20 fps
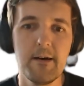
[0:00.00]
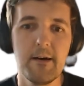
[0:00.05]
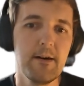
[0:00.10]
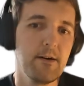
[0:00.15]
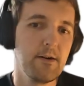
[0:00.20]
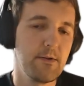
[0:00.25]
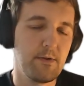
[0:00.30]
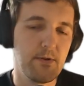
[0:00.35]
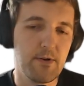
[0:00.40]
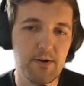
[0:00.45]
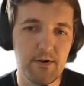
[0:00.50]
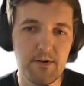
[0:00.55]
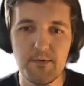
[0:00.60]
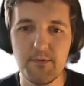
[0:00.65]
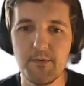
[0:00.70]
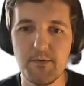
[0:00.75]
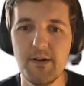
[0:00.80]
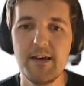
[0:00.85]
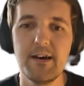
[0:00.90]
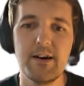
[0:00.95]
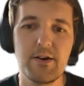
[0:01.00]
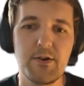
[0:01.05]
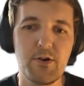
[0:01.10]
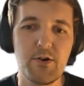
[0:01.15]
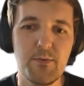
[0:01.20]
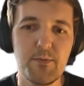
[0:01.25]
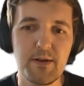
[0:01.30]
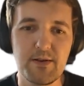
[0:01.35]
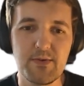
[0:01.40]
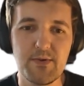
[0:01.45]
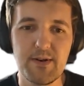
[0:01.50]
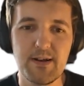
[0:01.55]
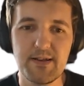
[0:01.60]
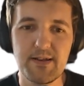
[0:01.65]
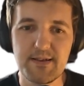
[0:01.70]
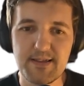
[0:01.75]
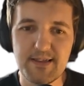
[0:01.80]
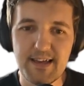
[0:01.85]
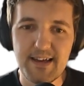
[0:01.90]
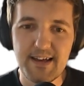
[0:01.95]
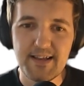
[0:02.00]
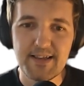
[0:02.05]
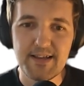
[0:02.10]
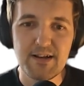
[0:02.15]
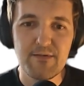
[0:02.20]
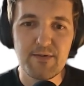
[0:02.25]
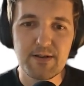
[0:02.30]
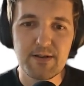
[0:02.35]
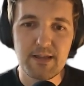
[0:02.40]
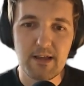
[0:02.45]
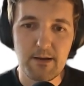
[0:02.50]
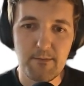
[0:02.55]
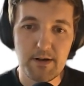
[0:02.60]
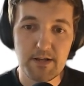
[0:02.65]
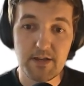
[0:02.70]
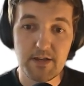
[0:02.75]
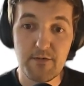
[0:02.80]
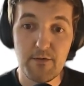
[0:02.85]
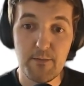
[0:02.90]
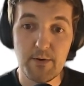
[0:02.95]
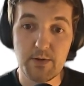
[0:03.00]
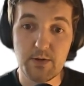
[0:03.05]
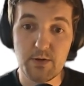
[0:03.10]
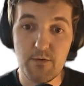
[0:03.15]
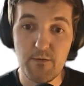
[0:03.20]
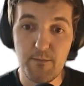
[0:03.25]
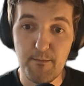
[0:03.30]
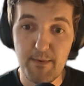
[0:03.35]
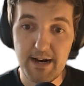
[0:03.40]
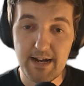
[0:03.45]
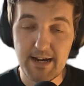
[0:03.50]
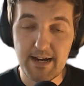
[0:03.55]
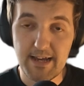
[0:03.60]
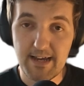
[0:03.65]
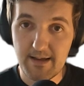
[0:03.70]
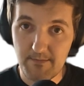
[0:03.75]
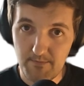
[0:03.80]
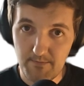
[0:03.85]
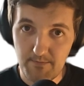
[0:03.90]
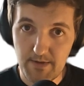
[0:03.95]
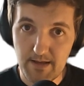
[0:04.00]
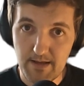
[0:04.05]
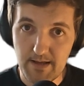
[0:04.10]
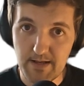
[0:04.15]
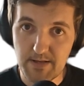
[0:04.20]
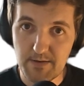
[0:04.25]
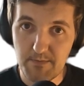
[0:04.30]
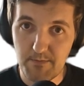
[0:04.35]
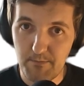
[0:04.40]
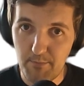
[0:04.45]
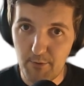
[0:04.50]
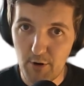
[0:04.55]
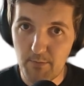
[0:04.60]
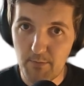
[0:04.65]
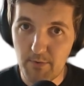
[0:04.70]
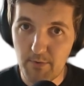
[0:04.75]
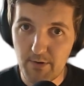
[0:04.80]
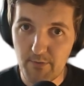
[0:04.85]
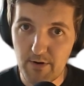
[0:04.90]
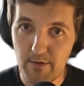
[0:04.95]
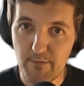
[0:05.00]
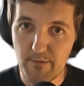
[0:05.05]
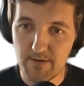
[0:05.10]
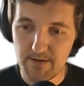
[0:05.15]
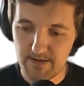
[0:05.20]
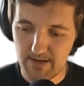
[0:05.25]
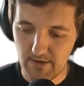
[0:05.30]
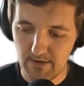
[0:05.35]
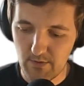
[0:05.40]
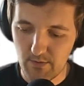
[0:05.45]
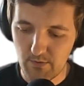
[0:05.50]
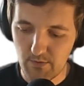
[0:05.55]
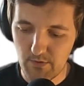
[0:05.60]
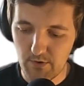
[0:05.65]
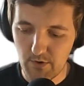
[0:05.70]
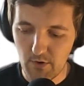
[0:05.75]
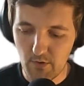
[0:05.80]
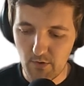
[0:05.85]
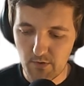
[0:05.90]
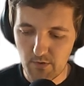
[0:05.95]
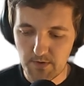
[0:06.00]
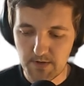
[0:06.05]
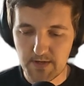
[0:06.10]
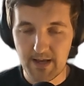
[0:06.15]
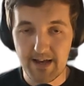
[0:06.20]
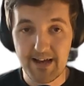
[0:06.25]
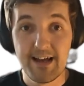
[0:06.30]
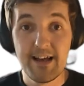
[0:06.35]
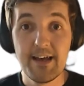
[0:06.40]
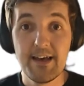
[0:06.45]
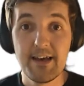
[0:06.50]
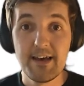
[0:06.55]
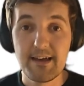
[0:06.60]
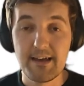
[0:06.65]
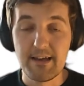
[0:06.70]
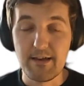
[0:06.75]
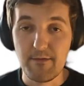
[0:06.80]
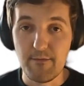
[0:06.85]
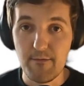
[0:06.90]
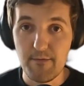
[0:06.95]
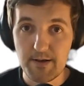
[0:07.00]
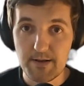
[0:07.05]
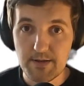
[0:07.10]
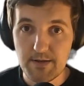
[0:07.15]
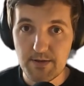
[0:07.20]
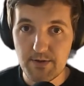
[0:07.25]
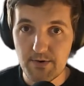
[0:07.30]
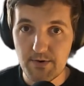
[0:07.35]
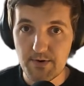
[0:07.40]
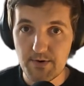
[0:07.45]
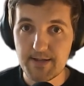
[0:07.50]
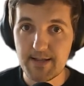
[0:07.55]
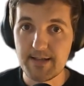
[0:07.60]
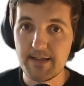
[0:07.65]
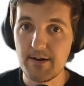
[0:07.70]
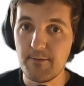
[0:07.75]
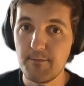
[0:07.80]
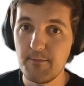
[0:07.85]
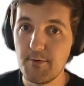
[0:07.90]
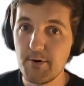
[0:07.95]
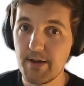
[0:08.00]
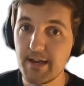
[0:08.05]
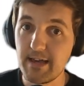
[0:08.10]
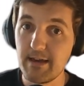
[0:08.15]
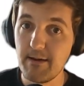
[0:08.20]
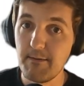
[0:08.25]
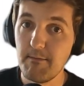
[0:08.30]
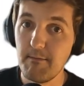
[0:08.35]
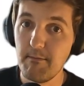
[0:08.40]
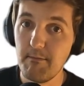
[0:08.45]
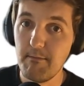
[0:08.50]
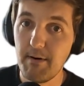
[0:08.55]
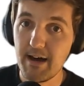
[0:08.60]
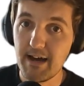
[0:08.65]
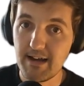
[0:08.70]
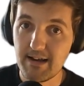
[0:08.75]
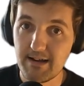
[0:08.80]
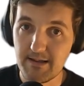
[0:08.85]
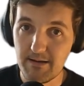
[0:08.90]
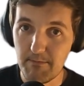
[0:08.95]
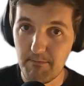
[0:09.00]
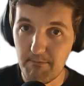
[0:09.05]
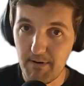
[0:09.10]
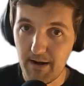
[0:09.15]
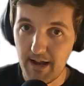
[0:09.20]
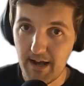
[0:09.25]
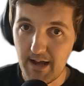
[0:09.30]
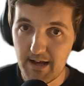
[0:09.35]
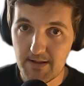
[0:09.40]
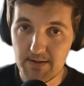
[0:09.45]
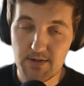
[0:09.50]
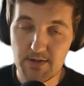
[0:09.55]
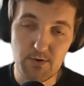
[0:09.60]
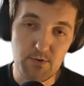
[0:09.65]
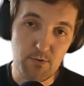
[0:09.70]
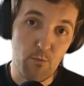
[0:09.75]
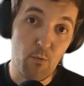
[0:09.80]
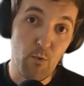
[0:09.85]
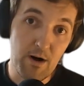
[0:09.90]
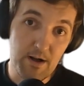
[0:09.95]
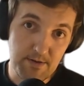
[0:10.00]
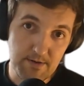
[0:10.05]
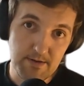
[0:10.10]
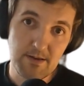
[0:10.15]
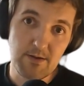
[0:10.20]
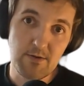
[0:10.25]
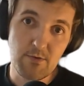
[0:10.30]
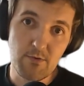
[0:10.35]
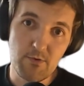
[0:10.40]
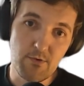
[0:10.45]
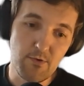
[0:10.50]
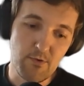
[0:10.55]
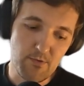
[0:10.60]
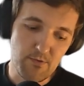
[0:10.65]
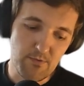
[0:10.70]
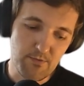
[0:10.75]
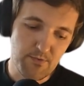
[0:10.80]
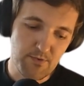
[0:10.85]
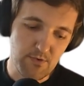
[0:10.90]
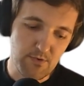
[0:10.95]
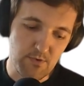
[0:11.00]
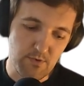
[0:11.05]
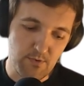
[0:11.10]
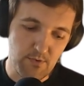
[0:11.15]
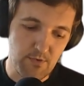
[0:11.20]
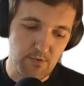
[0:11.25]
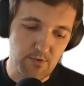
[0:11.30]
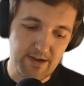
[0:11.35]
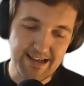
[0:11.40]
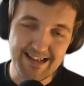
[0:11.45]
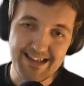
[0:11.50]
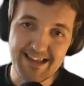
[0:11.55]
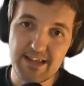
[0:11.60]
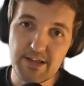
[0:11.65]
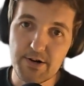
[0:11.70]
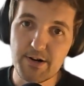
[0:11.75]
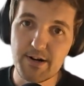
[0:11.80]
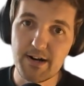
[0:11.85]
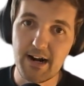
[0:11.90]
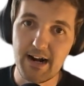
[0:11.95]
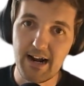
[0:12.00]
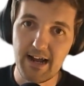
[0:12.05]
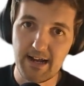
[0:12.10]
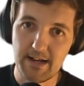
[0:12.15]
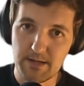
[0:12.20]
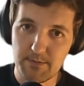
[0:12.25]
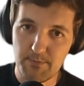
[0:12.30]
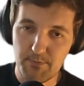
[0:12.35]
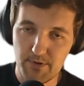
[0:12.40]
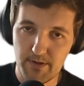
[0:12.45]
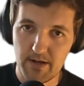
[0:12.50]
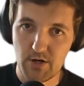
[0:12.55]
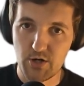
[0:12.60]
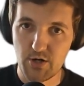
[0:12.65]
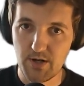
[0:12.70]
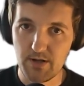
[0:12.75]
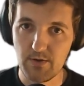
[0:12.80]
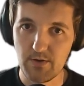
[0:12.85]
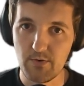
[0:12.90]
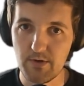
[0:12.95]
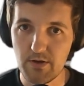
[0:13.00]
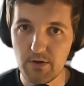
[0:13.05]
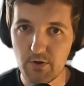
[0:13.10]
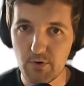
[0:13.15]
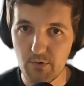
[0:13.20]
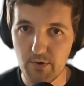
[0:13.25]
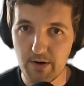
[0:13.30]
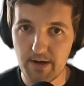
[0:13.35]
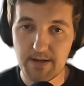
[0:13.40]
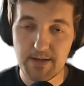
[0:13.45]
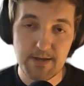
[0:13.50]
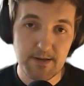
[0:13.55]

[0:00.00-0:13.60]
are coming to the United States and investing massive amounts of money. He's probably referencing to those investors that are bringing back the plants or want to internalize production into the US.